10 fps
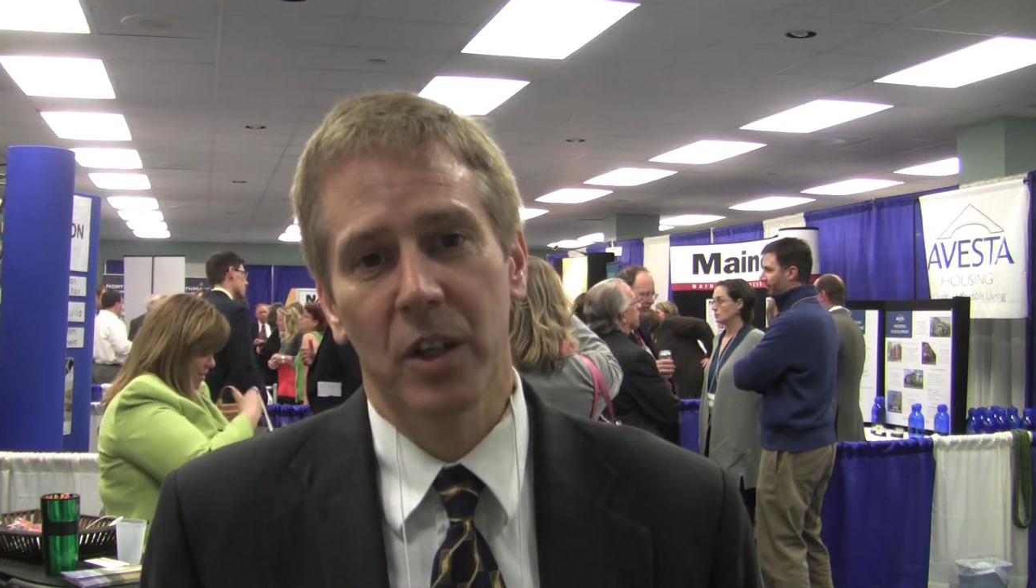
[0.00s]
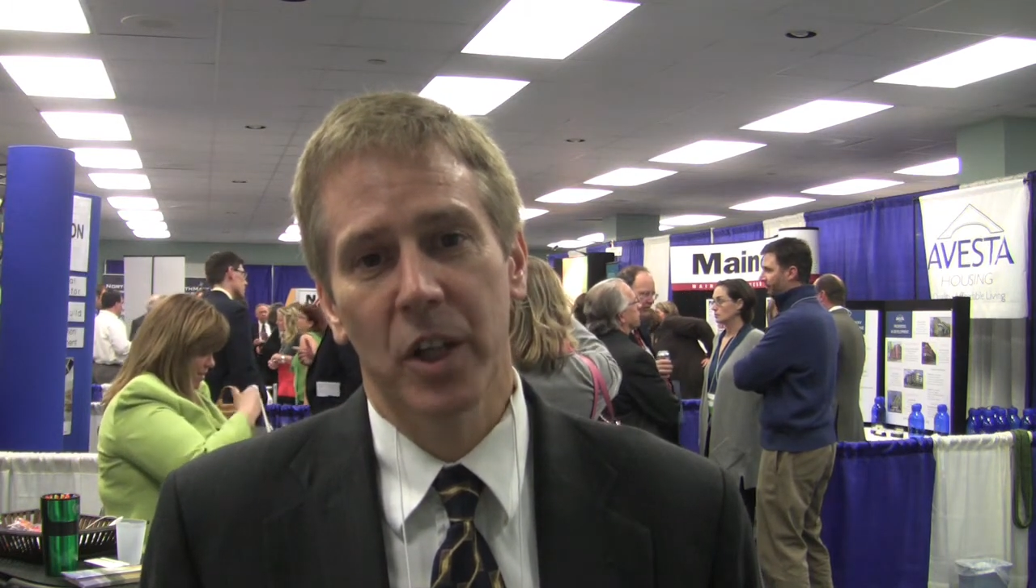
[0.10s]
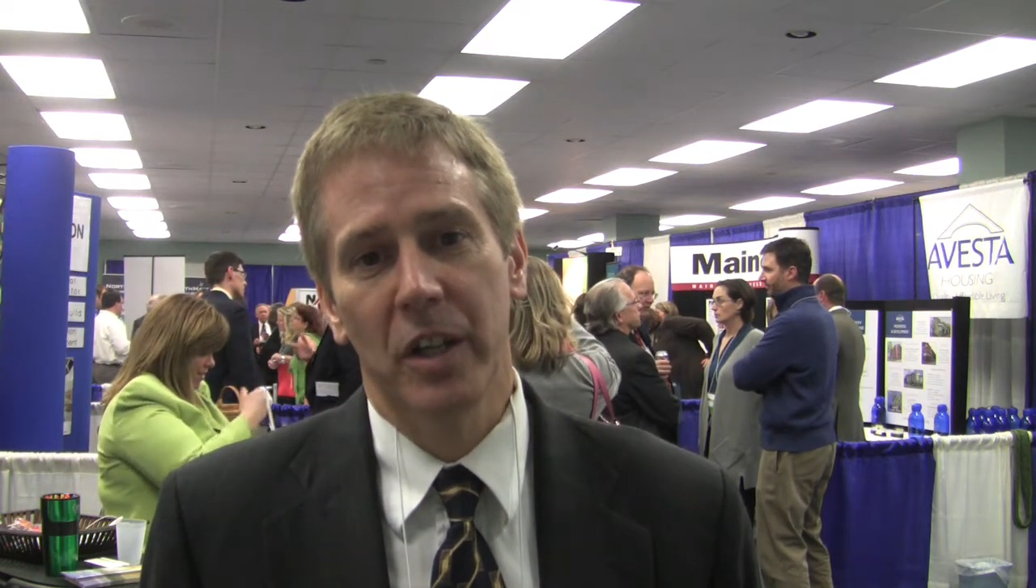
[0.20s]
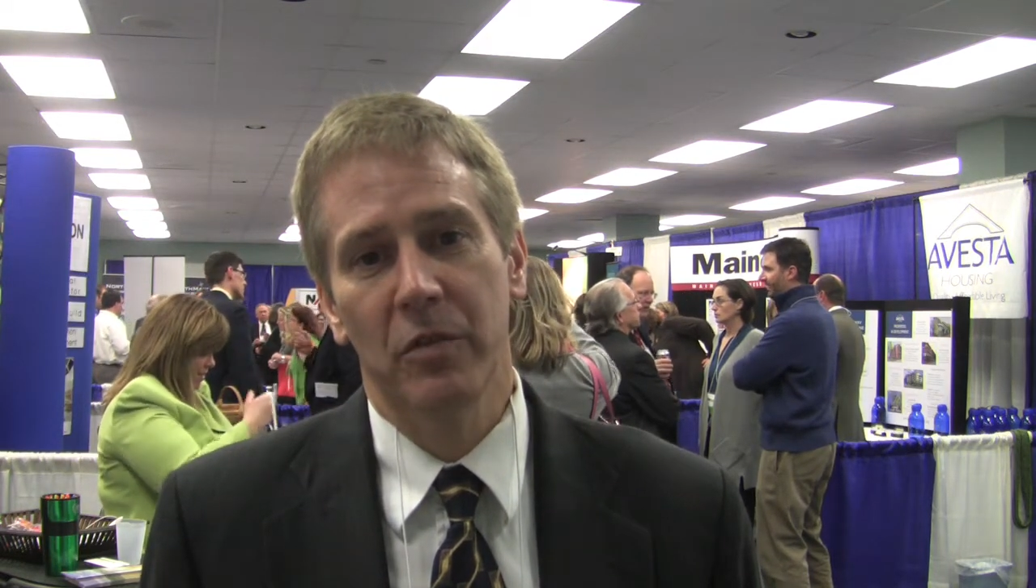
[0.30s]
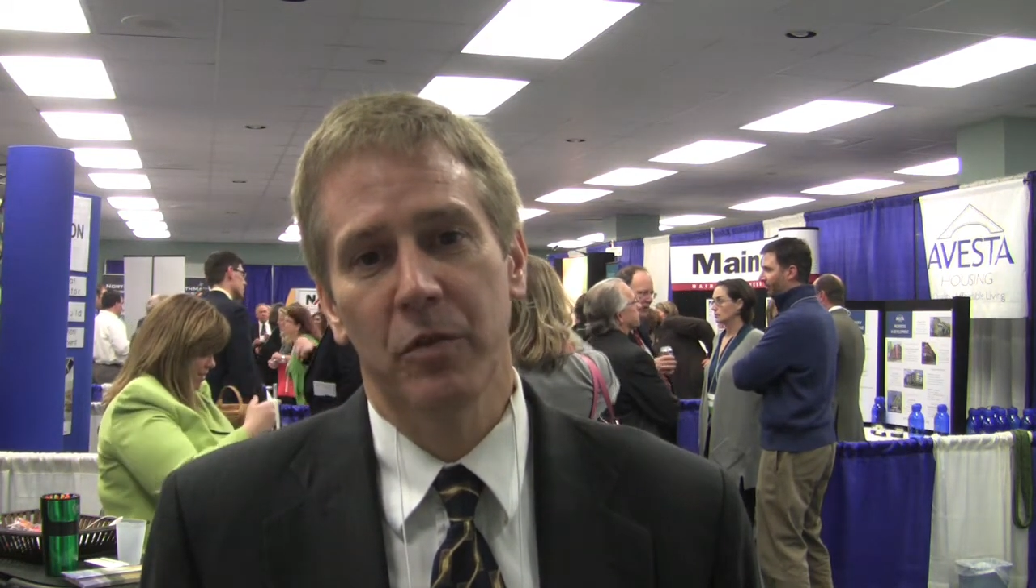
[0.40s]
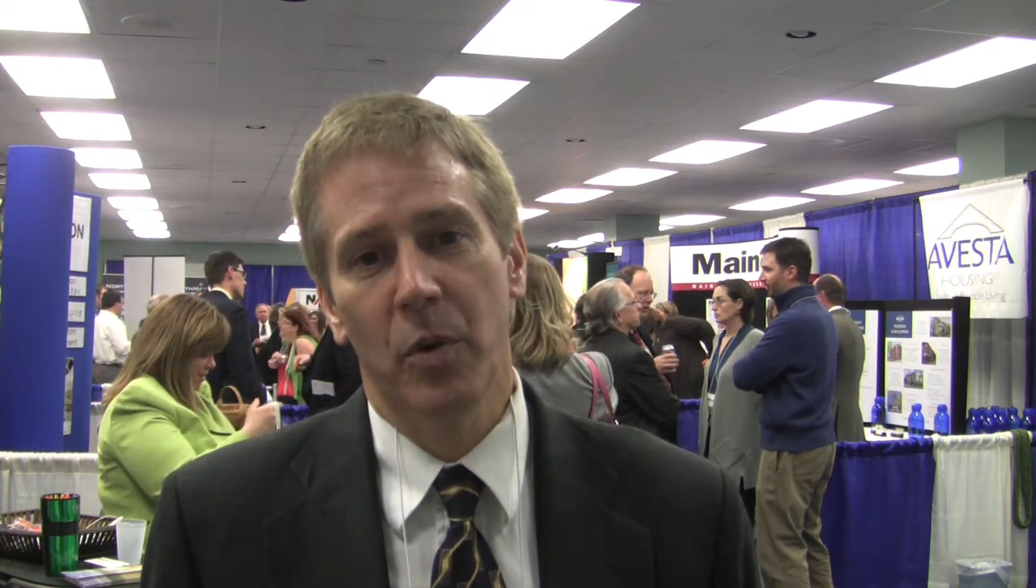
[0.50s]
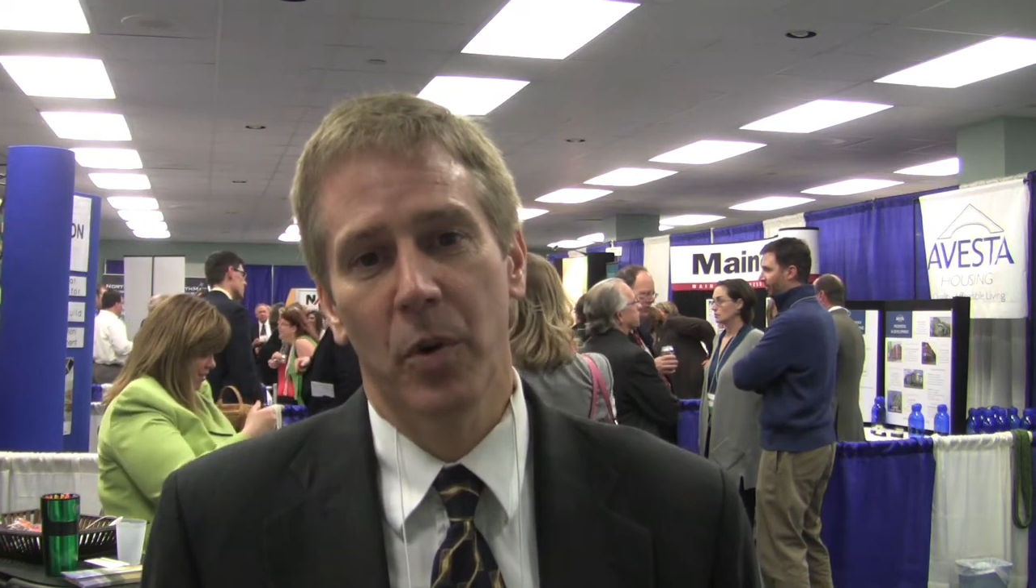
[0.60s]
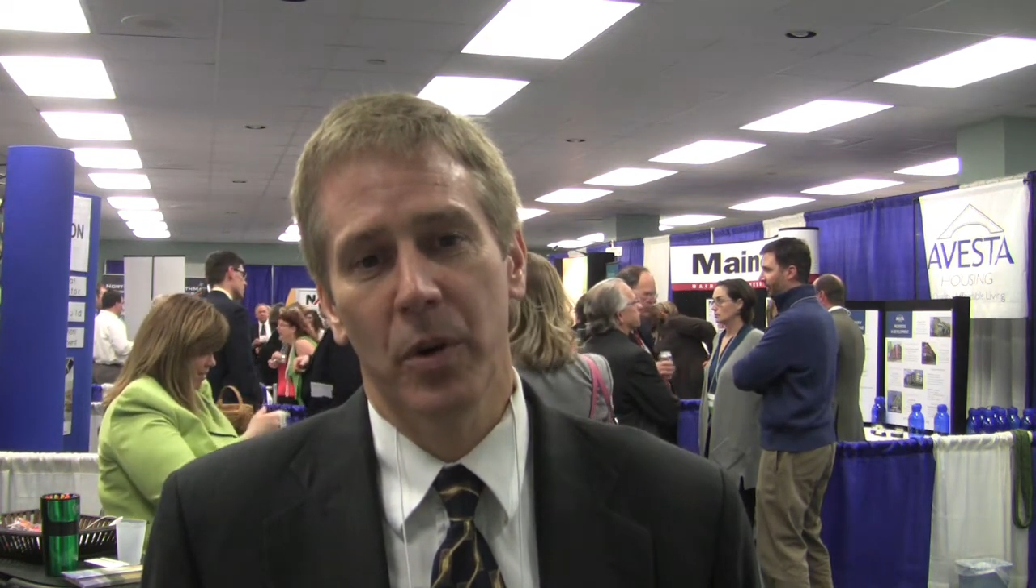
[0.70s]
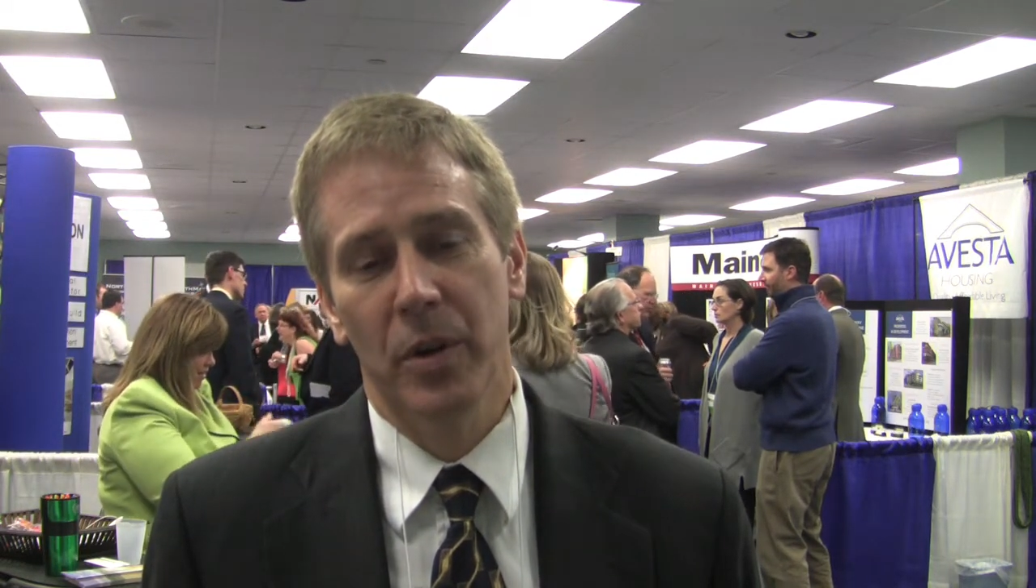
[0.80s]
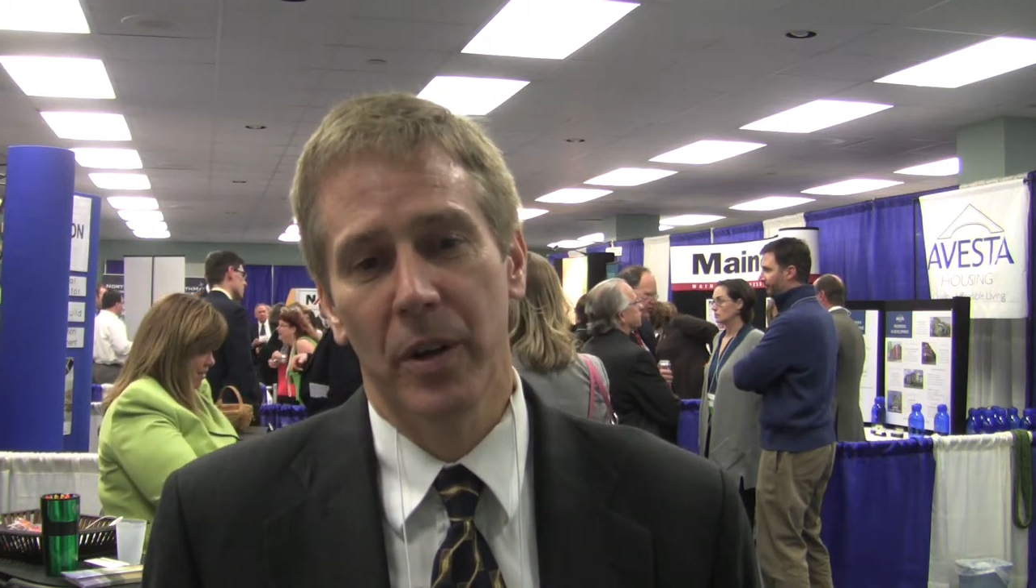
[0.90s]
looking
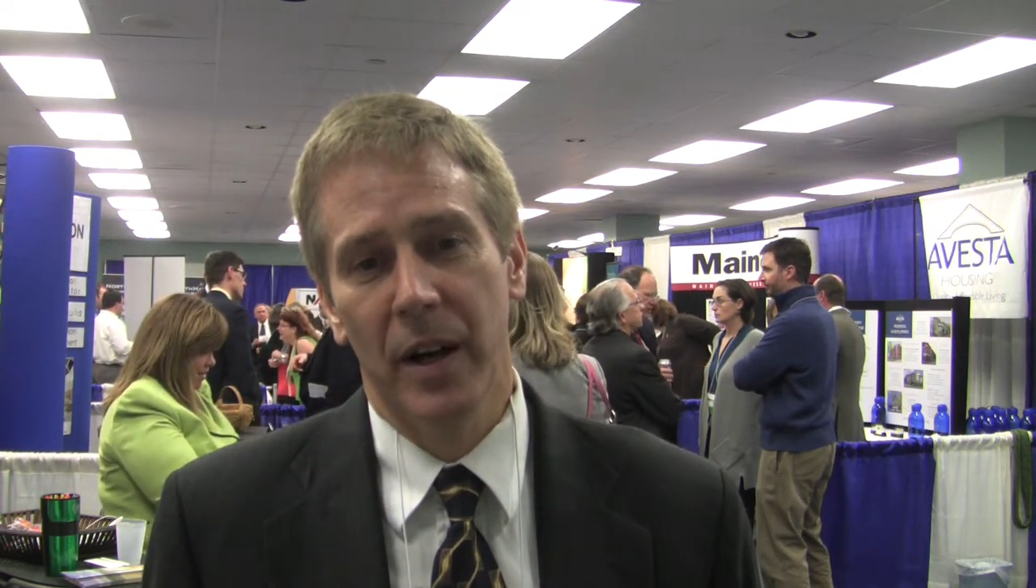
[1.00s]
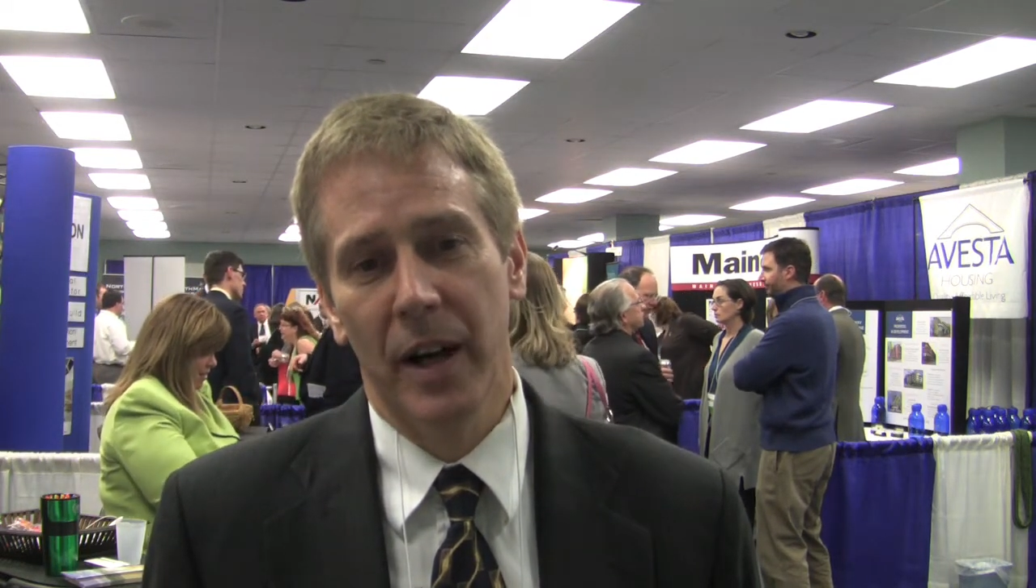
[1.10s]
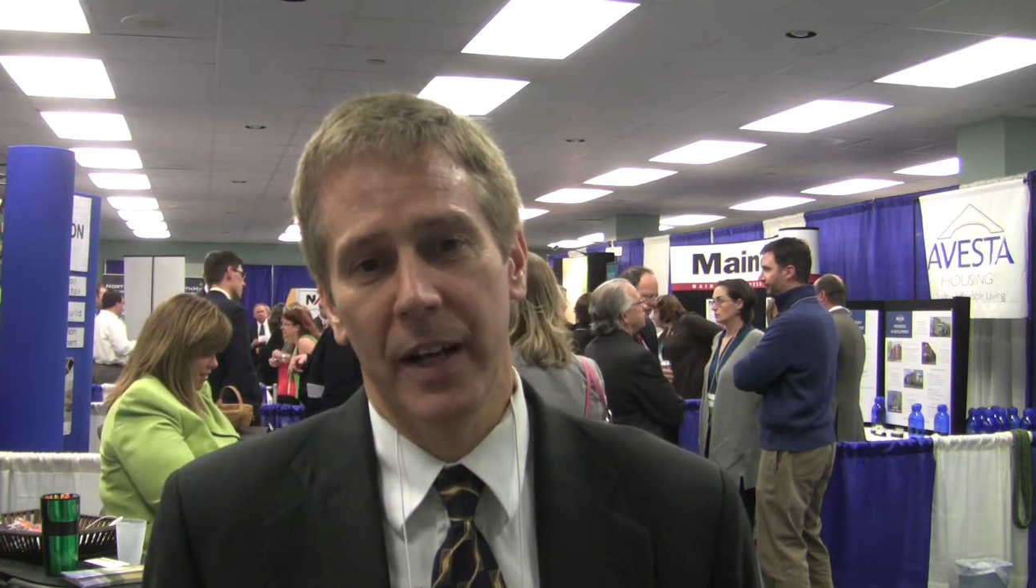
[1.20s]
for